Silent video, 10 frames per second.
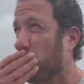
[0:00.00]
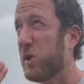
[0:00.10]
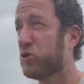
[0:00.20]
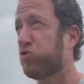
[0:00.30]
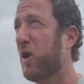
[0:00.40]

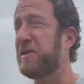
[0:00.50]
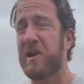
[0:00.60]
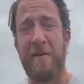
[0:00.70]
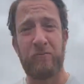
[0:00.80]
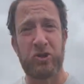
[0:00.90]
It's right
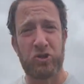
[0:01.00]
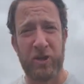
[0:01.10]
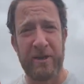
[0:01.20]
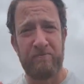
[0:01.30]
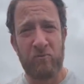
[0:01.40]
down the
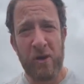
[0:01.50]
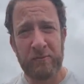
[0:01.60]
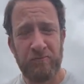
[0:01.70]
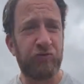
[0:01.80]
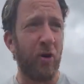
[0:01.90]
street
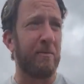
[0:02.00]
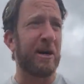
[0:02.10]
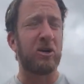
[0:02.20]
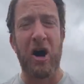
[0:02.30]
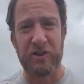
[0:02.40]
from
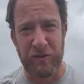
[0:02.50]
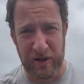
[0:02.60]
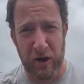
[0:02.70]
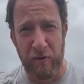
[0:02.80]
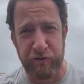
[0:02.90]
my Kosovo